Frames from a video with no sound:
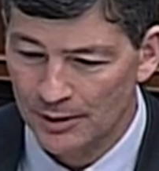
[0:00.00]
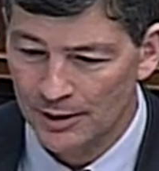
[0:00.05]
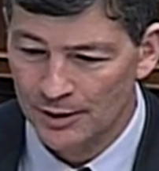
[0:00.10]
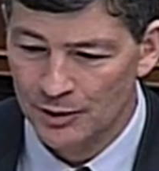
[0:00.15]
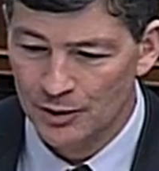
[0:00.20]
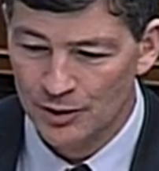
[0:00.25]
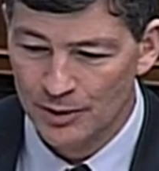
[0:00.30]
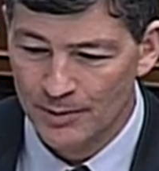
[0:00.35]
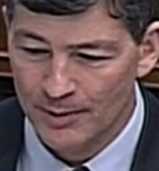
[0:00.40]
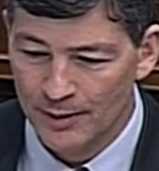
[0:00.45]

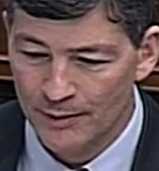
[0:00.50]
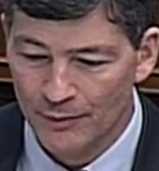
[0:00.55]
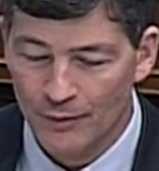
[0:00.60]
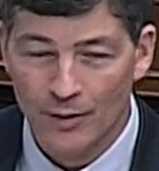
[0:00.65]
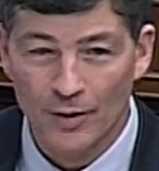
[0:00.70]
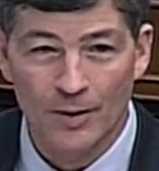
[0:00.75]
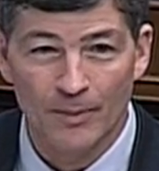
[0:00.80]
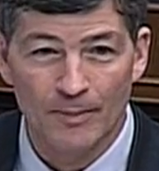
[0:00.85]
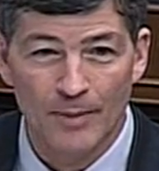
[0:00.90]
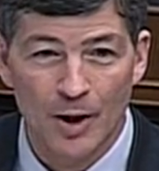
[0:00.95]
assuming for
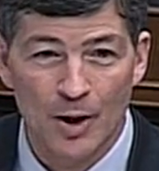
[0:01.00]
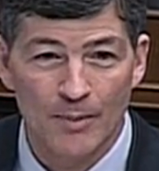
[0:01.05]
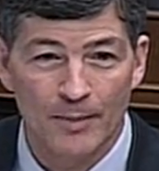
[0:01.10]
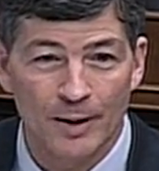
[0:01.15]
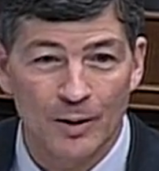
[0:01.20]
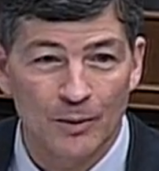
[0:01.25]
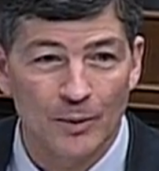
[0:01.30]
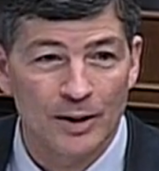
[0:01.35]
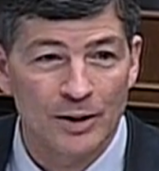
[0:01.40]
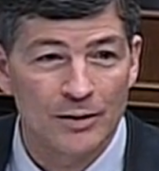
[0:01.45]
the
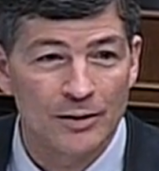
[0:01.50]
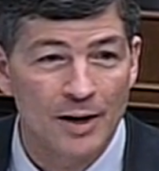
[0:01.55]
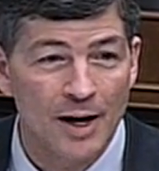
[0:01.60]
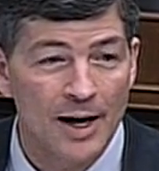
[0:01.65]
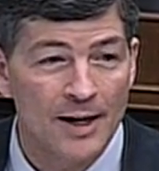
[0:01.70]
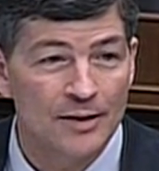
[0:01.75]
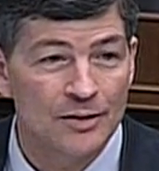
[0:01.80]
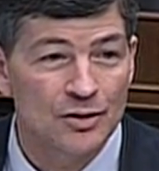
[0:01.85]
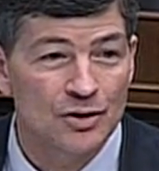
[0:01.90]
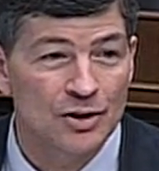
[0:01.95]
moment we do
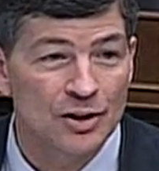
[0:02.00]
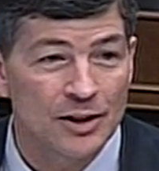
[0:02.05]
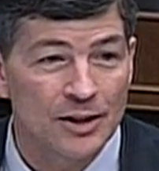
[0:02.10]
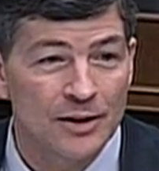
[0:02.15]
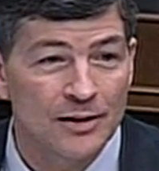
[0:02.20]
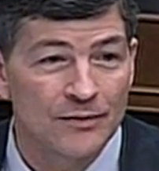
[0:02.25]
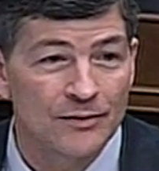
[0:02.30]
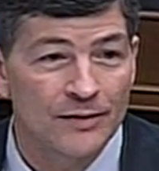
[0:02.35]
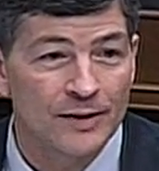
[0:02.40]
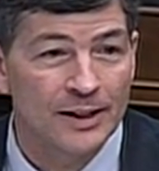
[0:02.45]
not
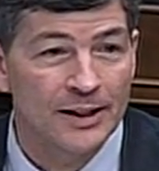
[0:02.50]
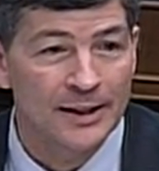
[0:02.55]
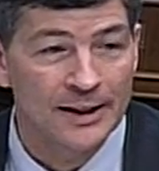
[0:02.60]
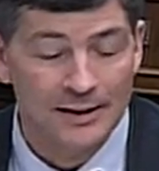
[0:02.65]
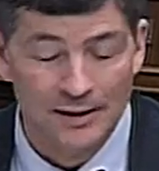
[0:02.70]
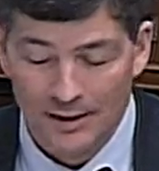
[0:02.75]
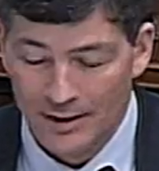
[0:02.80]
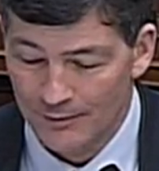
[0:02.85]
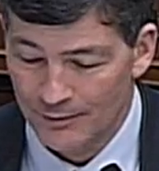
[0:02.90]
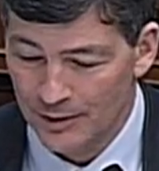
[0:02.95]
achieve any
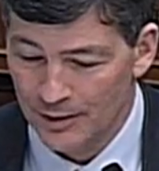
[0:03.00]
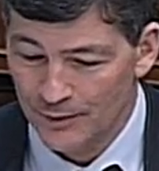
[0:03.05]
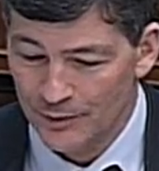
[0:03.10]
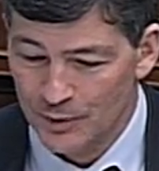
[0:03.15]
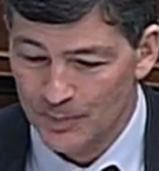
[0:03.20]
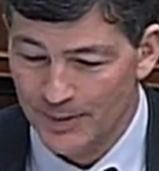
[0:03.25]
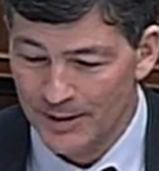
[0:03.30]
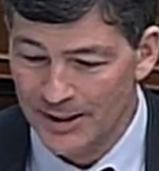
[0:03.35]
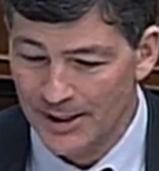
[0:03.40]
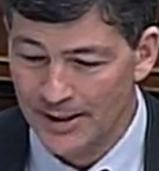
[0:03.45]
level of
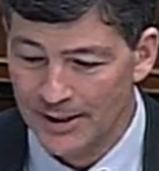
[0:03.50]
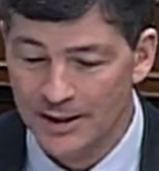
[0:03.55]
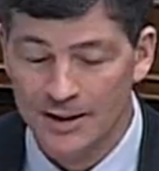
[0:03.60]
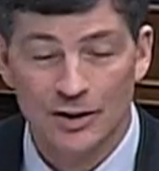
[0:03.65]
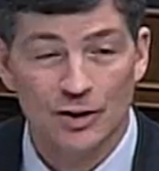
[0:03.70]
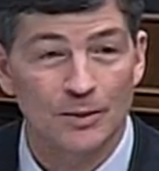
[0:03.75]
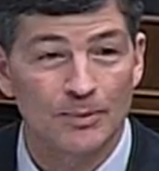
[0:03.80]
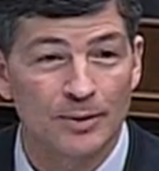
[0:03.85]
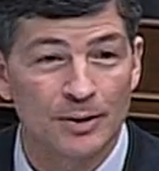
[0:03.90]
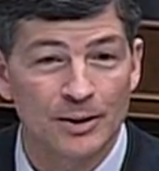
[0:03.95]
spending
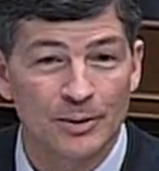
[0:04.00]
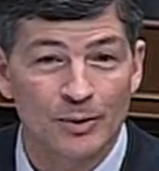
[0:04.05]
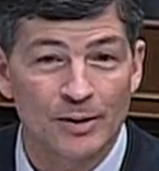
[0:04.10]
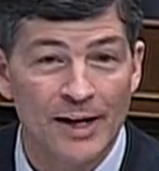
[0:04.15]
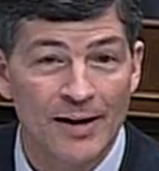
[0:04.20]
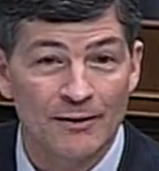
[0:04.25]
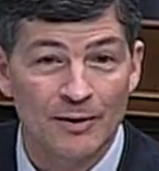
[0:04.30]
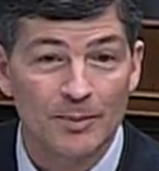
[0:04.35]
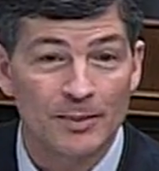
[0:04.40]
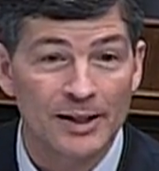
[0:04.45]
discipline we
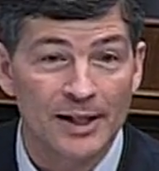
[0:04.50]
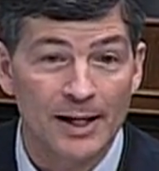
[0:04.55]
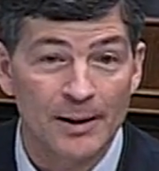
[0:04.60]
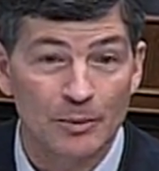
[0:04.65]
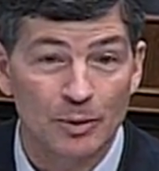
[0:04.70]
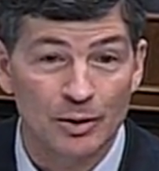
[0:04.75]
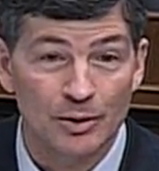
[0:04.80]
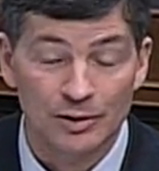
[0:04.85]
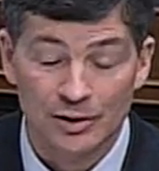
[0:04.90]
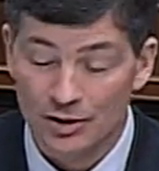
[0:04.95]
haven't been
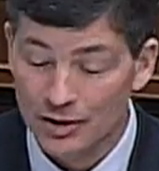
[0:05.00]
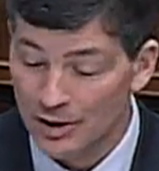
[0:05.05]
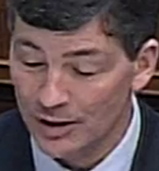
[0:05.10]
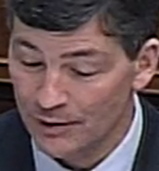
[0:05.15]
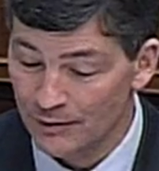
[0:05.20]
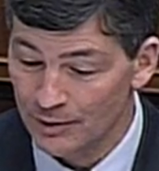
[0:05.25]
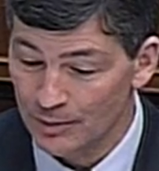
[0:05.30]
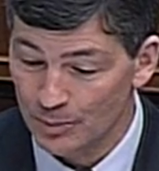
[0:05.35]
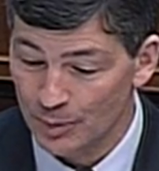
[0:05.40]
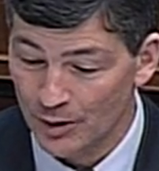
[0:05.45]
able to
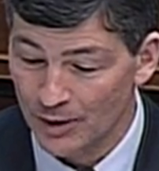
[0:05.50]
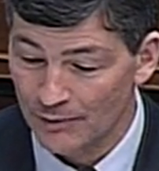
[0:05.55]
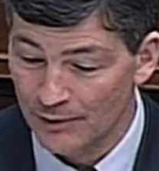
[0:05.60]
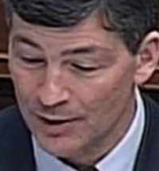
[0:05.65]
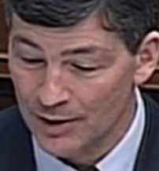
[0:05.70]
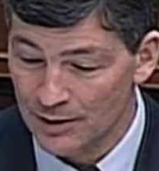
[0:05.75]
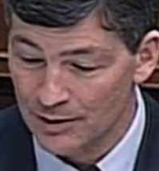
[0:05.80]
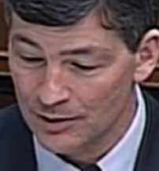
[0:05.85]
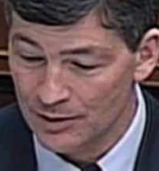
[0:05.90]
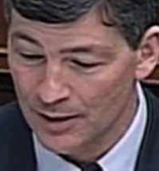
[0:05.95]
achieve in
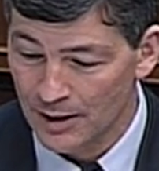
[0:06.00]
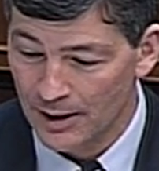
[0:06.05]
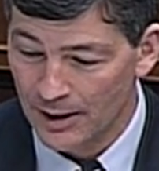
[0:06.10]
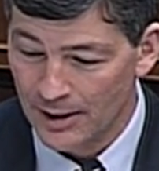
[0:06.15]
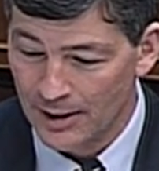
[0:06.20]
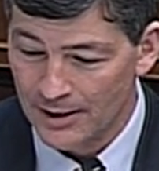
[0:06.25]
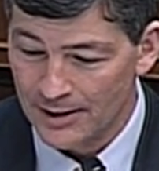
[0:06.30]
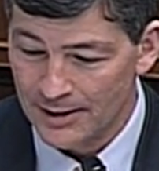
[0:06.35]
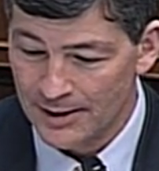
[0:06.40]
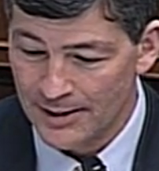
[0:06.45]
previous
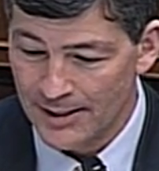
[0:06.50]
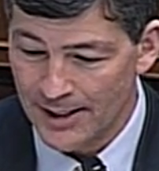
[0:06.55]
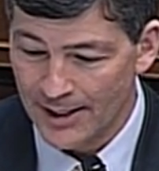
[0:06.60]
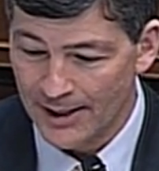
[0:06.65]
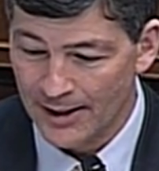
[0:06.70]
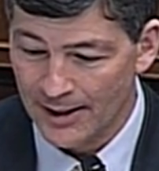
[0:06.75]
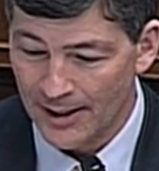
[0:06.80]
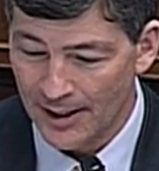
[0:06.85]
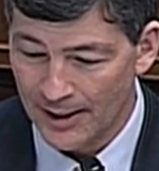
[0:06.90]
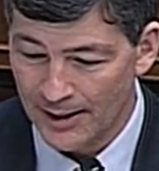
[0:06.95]

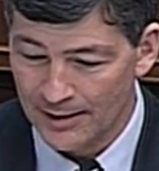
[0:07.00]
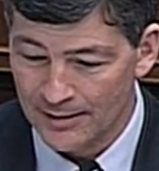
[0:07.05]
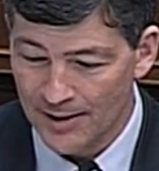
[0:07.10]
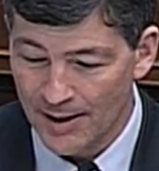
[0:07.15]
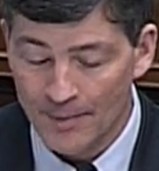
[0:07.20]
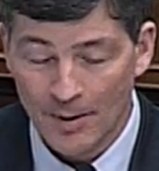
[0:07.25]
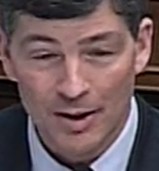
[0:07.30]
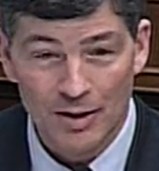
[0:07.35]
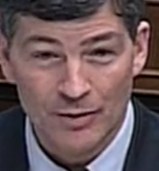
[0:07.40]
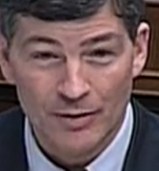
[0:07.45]
decades,
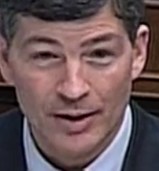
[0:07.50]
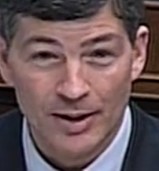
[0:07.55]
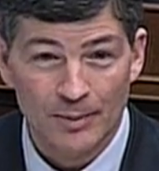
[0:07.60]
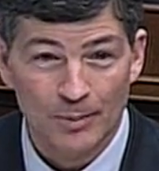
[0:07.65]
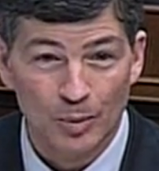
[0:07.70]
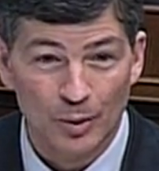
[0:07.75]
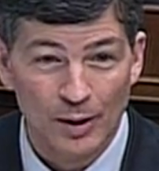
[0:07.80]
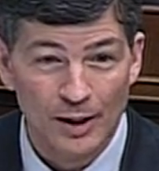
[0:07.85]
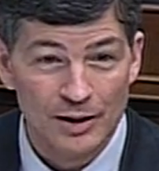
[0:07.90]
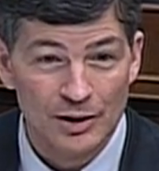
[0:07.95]
I'm under the
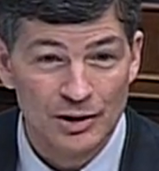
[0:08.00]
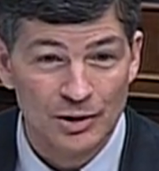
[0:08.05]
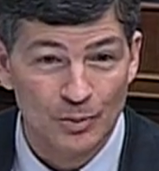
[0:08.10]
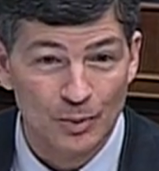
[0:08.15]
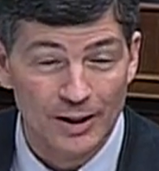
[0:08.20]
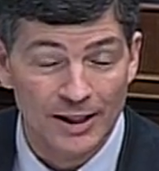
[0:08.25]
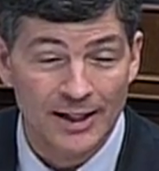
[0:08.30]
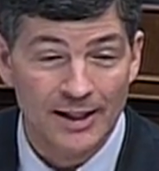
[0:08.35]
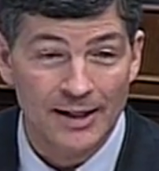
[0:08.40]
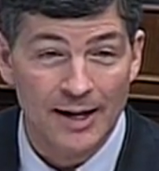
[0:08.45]
impression we
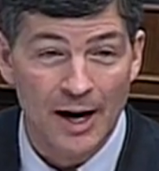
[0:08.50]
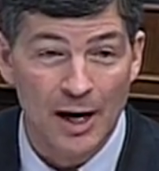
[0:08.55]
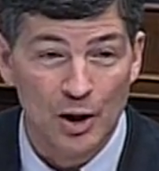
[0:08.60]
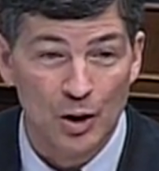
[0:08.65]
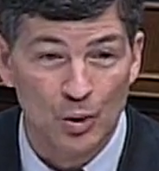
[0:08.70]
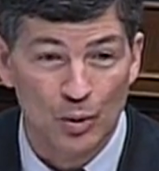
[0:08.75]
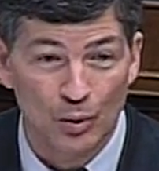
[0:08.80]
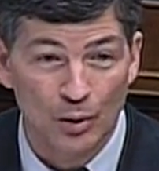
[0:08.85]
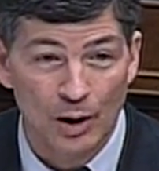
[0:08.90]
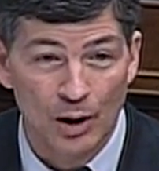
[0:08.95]
cannot
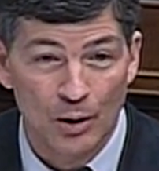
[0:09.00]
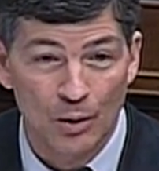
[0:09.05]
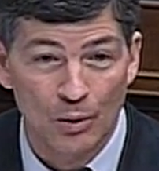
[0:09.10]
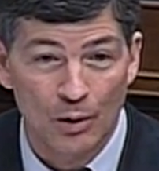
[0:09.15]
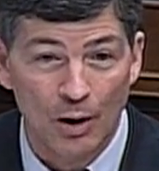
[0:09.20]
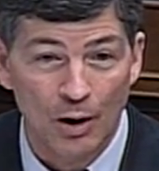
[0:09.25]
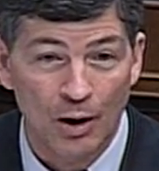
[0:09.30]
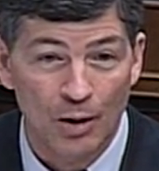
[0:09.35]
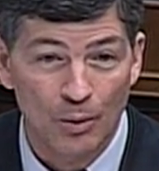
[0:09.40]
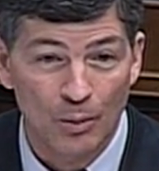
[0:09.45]
grow
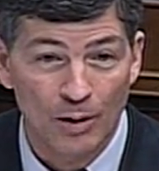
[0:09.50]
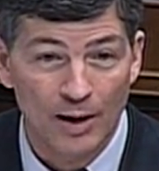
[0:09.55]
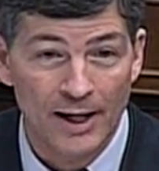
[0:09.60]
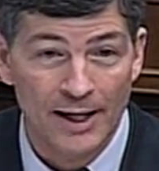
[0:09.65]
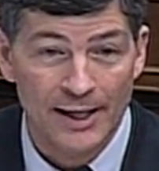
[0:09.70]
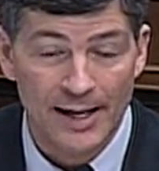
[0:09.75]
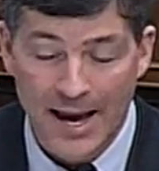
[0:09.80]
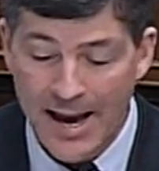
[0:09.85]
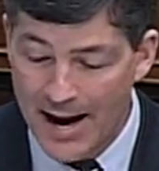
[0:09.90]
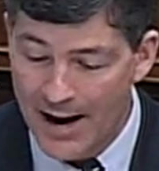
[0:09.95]
our
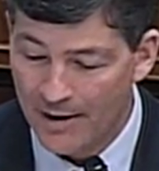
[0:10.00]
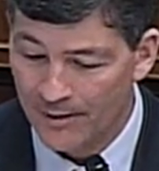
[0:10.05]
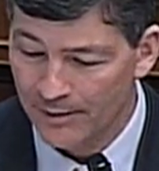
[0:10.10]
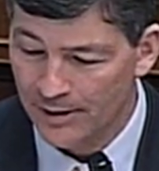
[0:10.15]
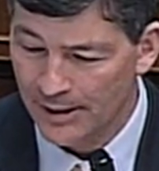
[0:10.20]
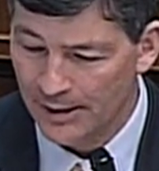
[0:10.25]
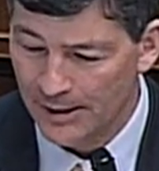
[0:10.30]
way out.